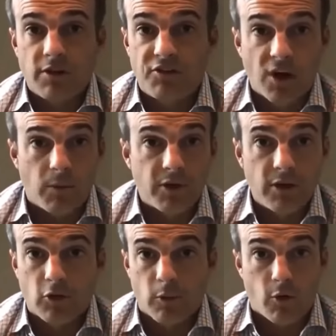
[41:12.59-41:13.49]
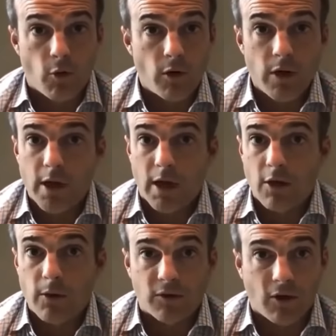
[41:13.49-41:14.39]
He's jumped into recruiting. I
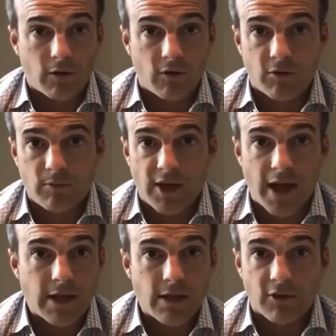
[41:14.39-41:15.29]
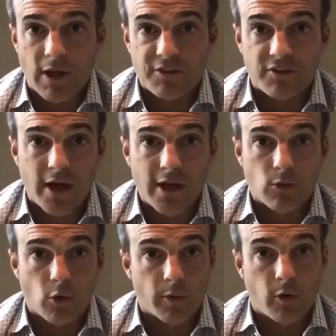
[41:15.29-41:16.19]
know he talked to some tight ends last night
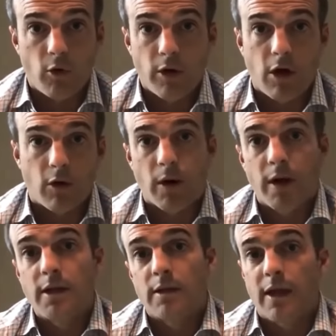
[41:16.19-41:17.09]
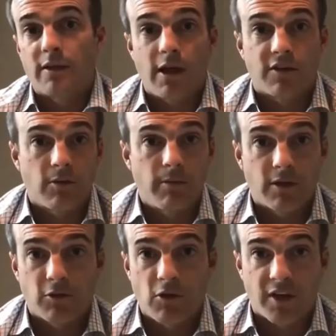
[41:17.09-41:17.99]
that were recruiting already, and they texted
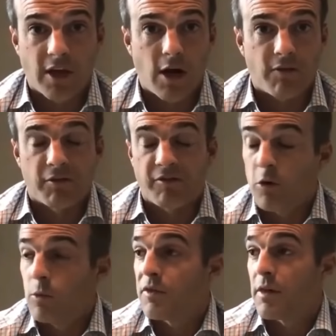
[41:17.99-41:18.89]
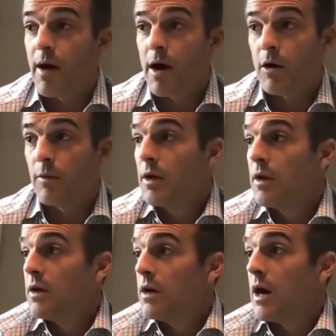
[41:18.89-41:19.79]
me as soon as they got off the phone with him how
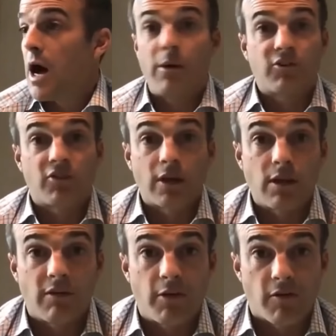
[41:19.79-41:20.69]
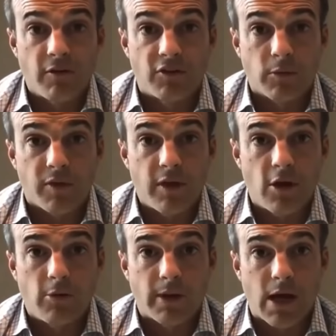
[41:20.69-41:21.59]
uh, how much they loved their visit with
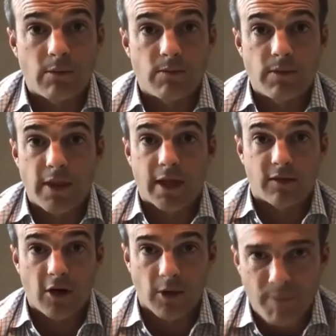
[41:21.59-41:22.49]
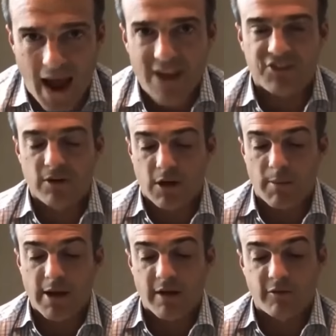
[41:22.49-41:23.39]
him and how they could tell the passion
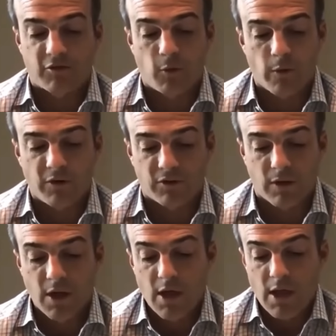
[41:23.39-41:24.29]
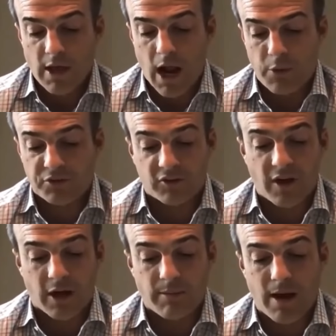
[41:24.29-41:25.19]
coming out of his voice. And and I was
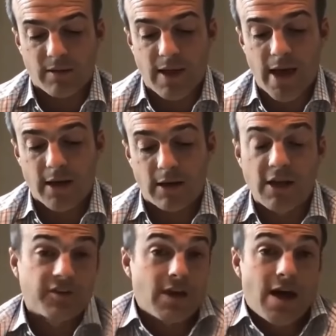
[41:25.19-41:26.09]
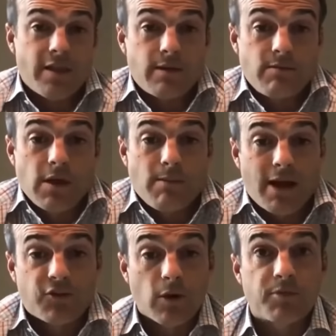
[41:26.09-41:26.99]
excited about that. And he's a guy that in
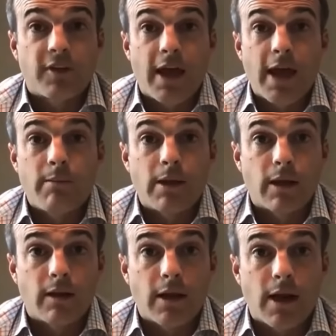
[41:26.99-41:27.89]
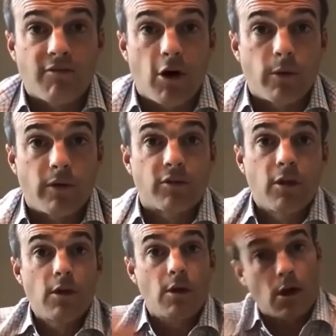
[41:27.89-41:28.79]
my trips to Hammond, and, and I've
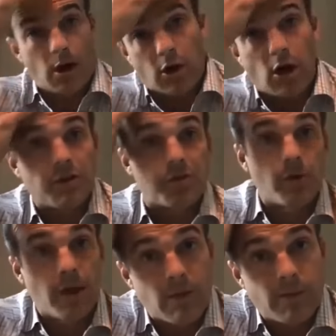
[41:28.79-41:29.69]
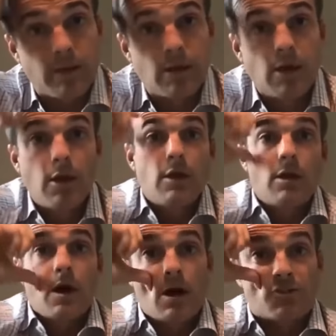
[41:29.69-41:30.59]
always uh, gone through Hammond
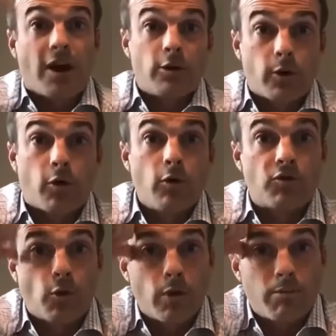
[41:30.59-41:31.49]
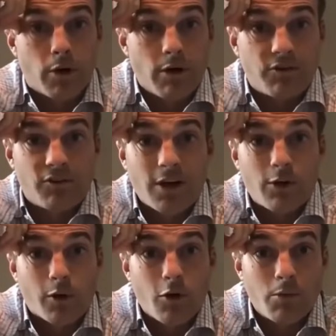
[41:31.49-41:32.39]
uh, trying to recruit Jordan Burch and trying
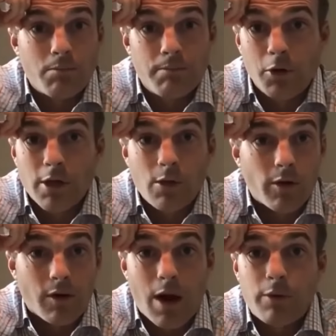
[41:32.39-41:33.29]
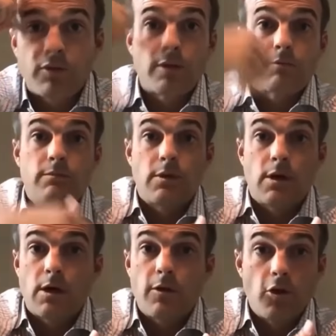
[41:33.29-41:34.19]
to recruit Boogie, whether I was at
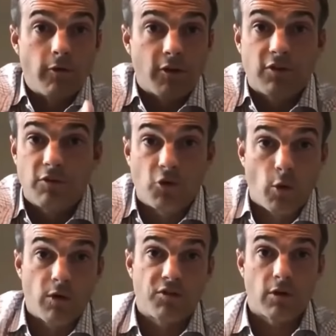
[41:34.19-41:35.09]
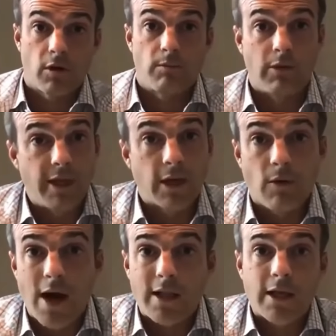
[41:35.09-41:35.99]
uh, the University of Georgia or
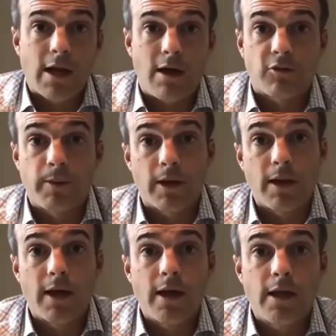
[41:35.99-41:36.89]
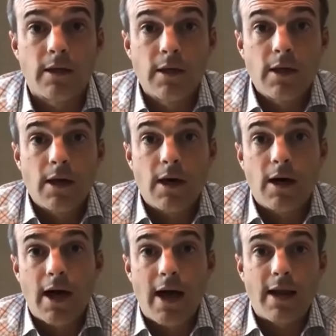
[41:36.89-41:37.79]
Lincoln Riley, and I spent a day
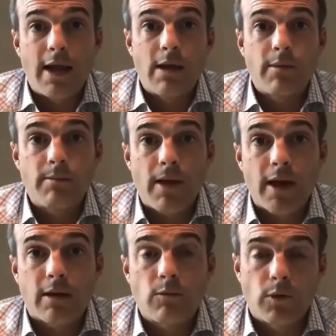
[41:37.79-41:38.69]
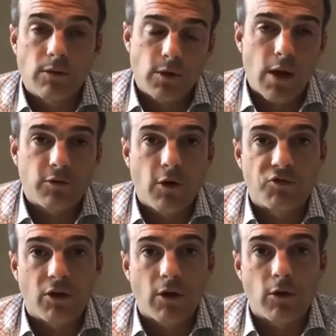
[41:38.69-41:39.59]
Uh, at Hammond back when, when I was
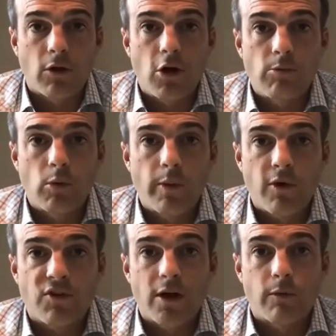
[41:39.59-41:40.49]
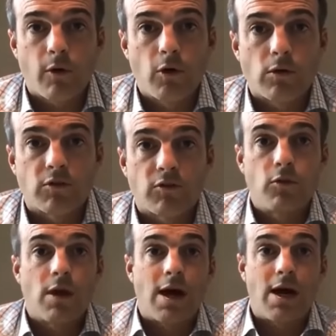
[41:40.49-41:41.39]
coaching at Oklahoma, and we were trying to recruit those
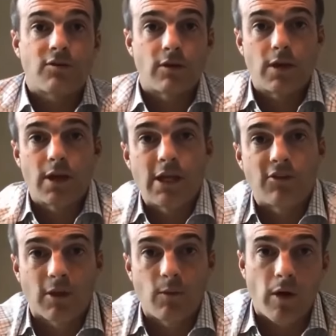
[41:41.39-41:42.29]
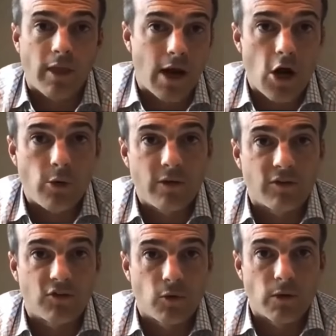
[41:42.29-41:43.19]
two guys. And, and he's someone that I
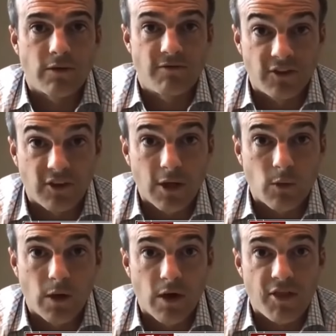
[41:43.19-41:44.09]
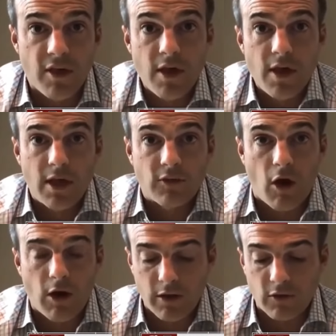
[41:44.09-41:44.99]
always enjoyed visiting with and
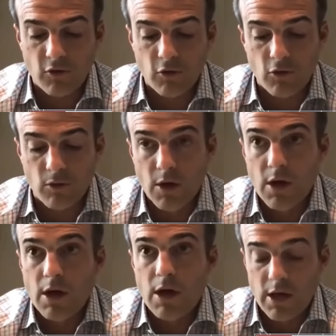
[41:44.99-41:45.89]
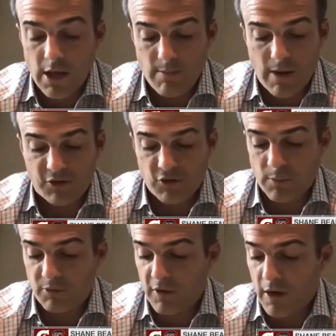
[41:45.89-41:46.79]
talking to uh, in my
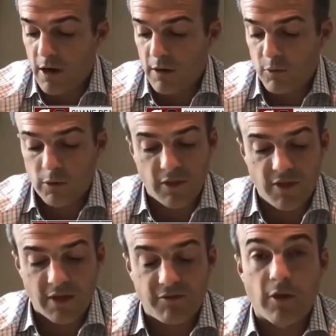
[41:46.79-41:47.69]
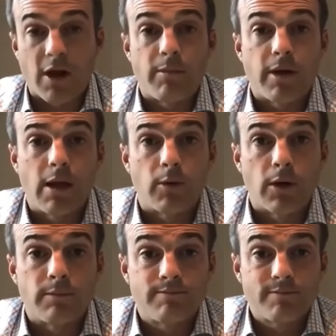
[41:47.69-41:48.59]
trips there, and really thankful that I've been
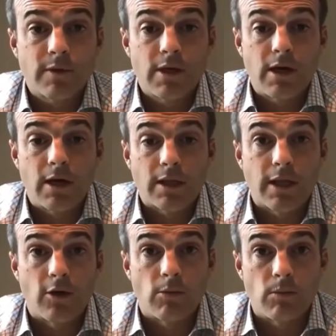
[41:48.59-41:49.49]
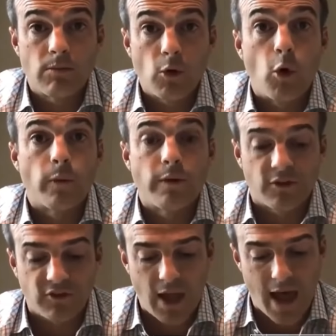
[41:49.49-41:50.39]
able to uh, get him on
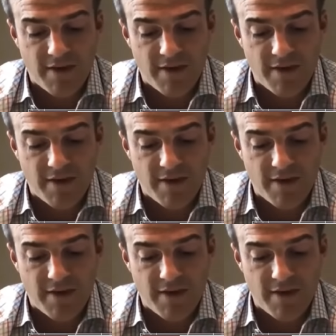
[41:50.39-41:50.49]
this